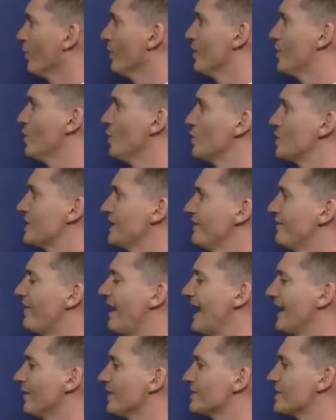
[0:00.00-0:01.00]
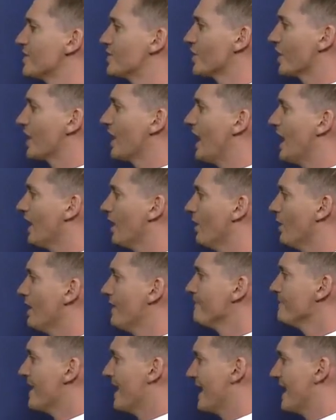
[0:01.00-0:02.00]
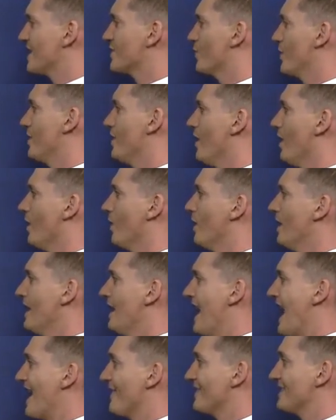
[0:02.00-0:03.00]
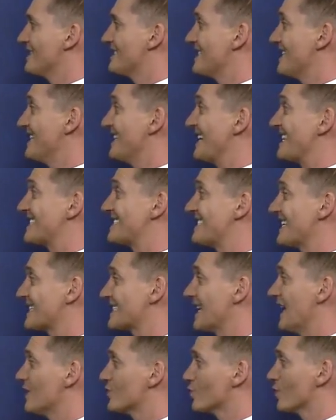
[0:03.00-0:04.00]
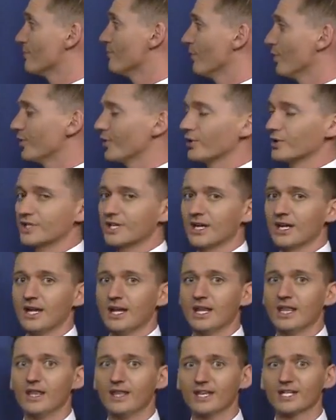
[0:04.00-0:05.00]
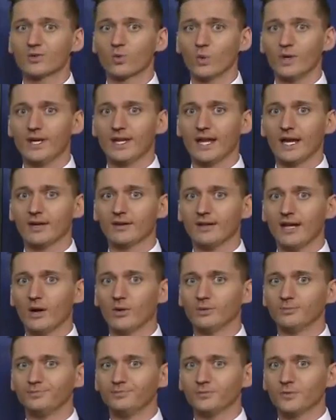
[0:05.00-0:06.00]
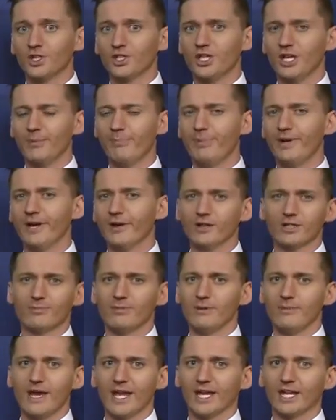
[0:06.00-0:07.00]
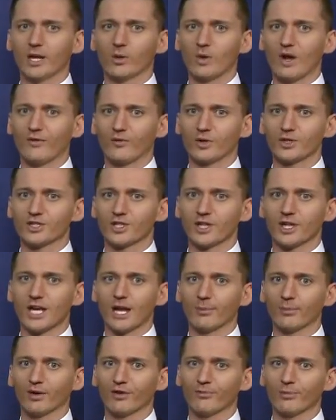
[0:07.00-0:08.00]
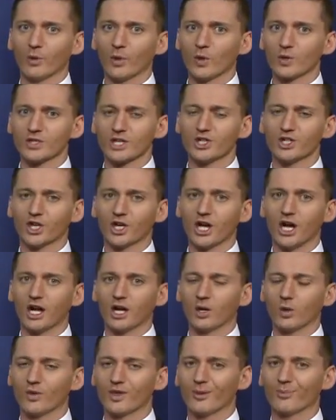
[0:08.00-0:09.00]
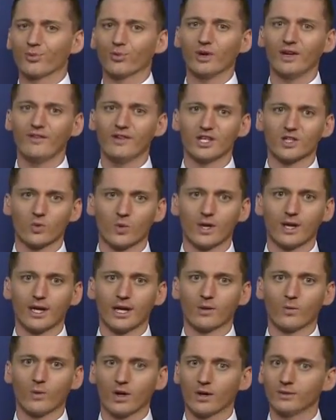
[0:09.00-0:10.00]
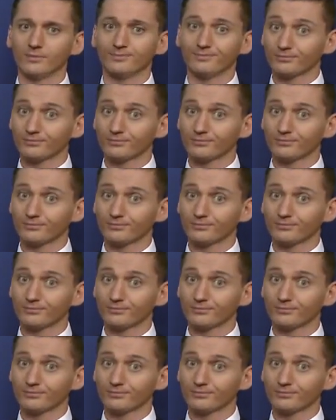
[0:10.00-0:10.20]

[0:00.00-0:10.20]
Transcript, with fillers: reduce the violence in Chicago. And as we know, having seen 600 murders this weekend. Now, she appeared to be making a reference to the number of murders in Chicago the previous weekend, where